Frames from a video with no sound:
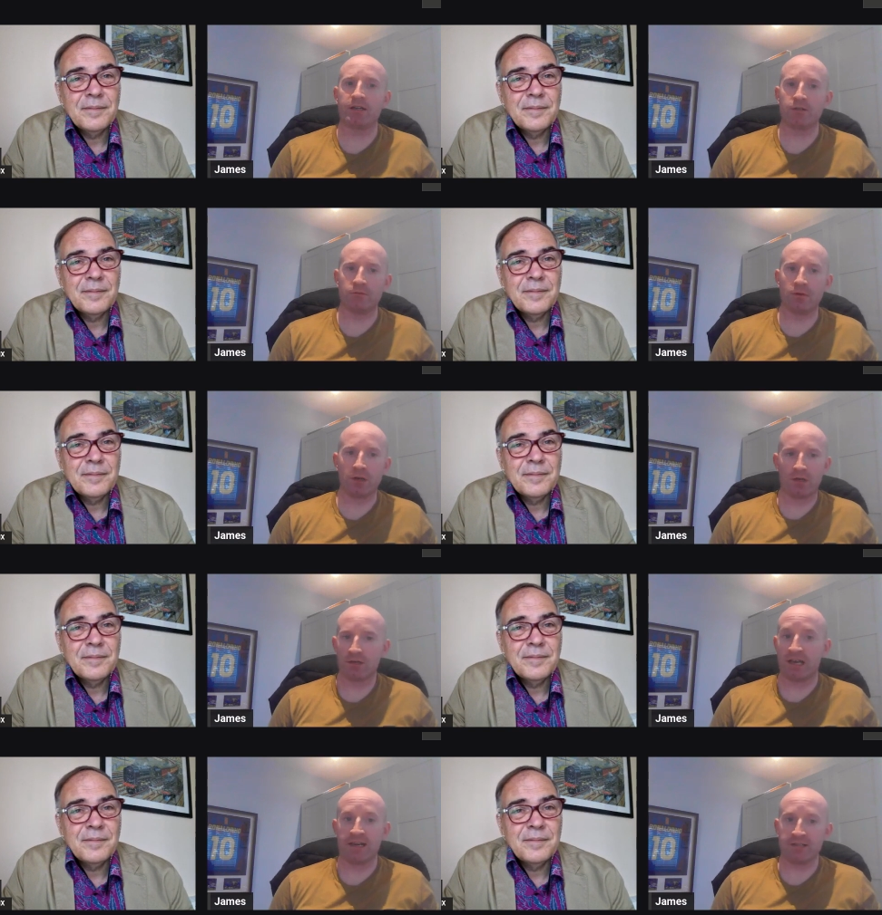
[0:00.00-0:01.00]
Speaker 1: and you
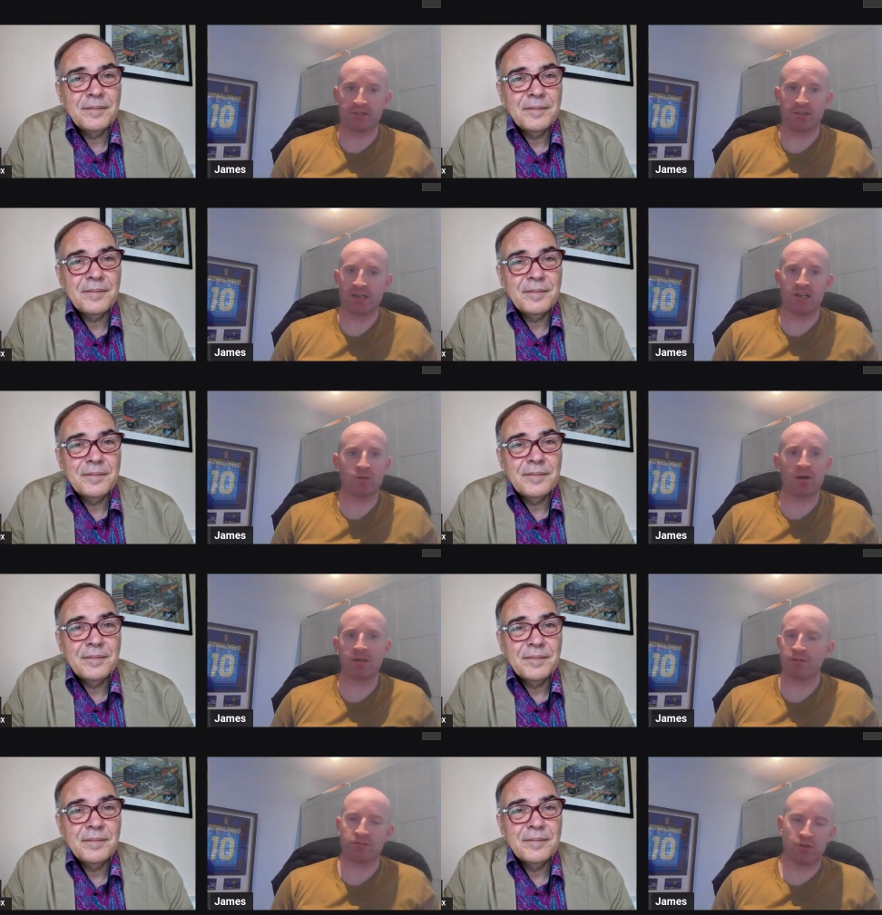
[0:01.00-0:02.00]
get instant cashback.
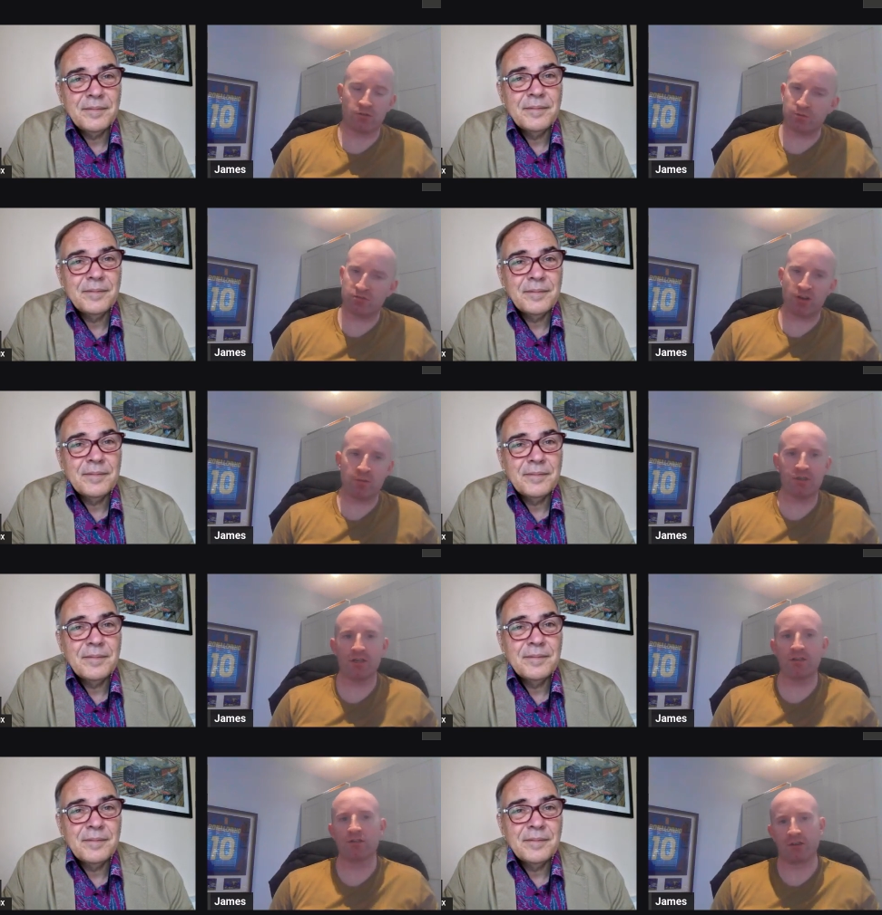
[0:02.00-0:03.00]
You know there's no
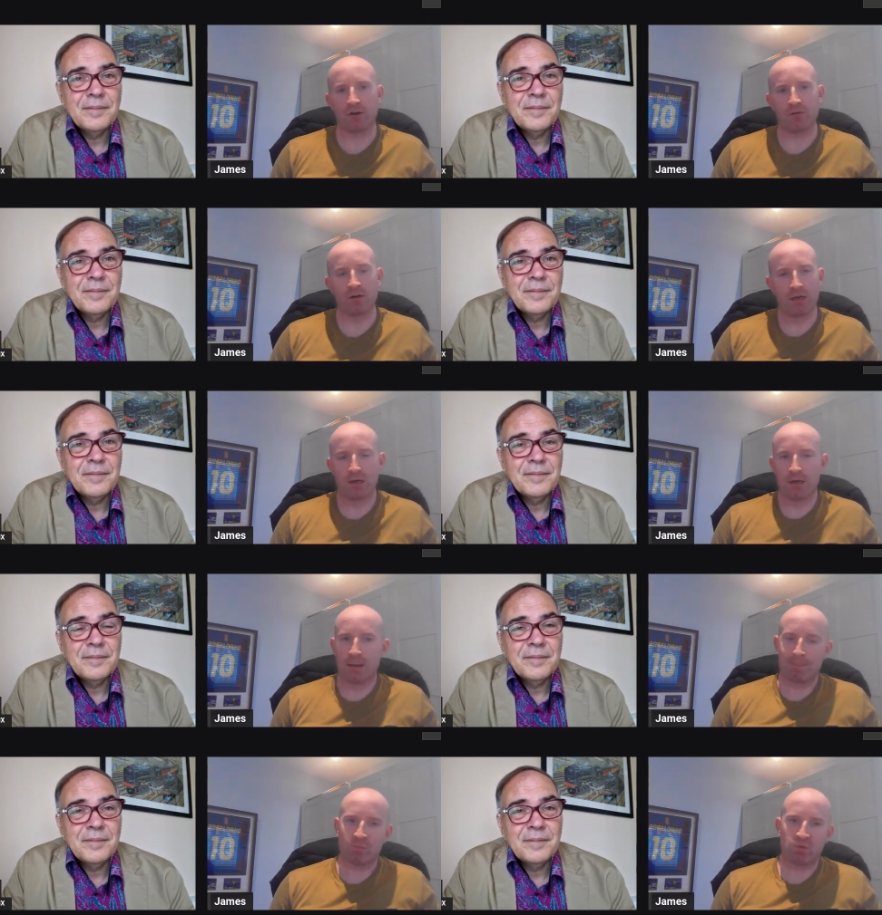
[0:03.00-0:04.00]
subscription, there's no
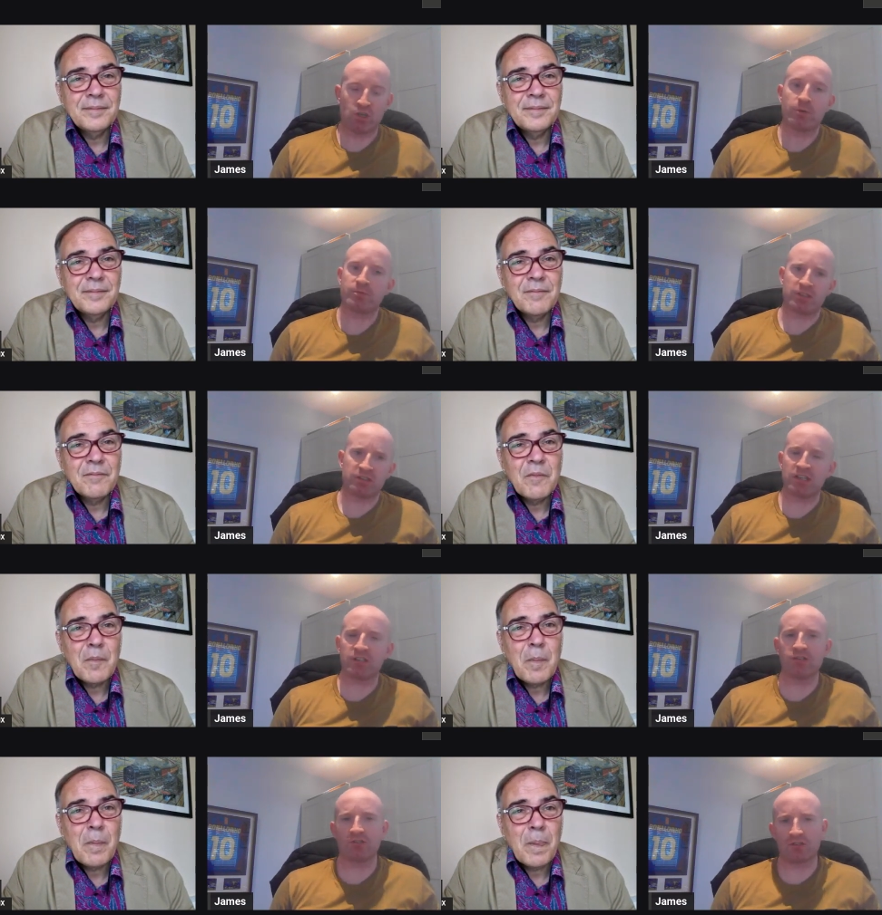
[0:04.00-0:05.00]
terms and
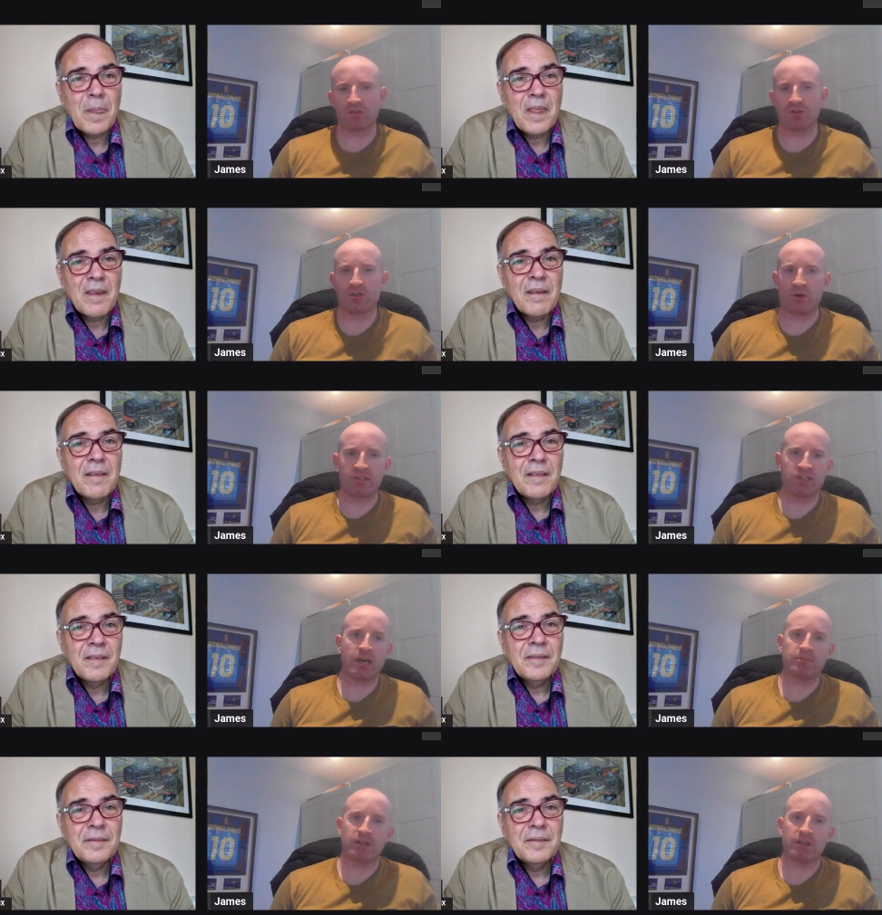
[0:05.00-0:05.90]
conditions as such to accept.